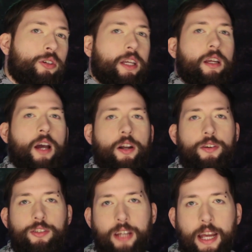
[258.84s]
cookie
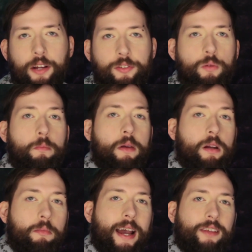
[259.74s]
cutter style, to
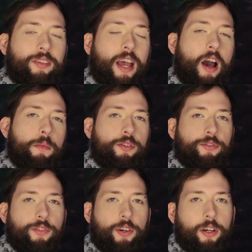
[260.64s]
minimize how
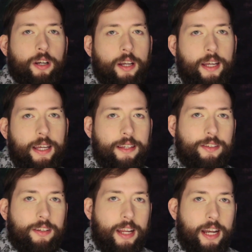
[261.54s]
much fur
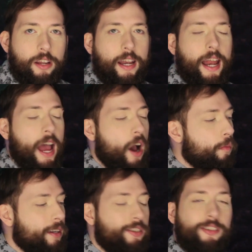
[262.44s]
is needed and
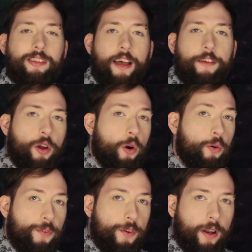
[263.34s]
how much is left
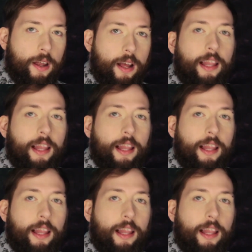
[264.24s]
over.